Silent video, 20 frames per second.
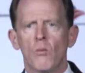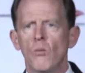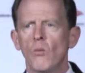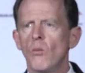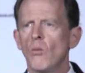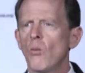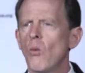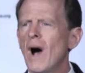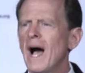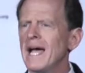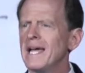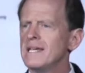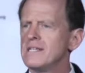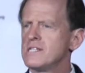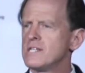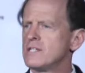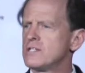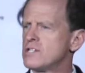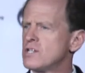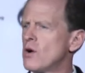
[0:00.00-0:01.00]
why
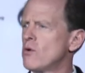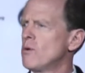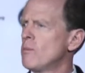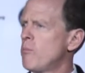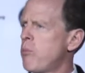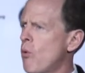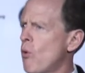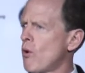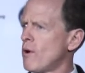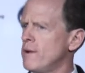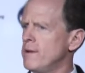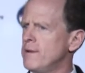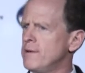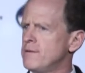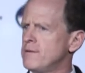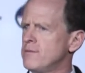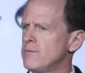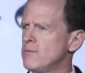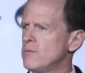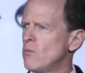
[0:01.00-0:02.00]
is it so
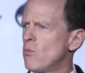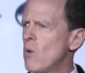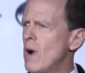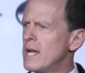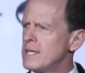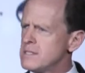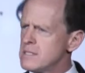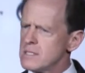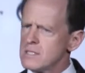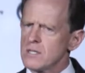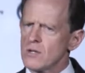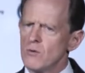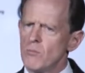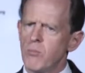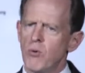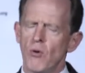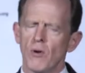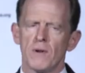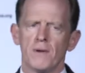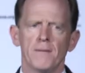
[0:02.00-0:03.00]
important? Why is it so
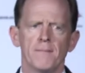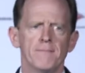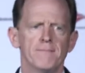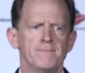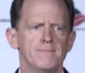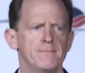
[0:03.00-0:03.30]
important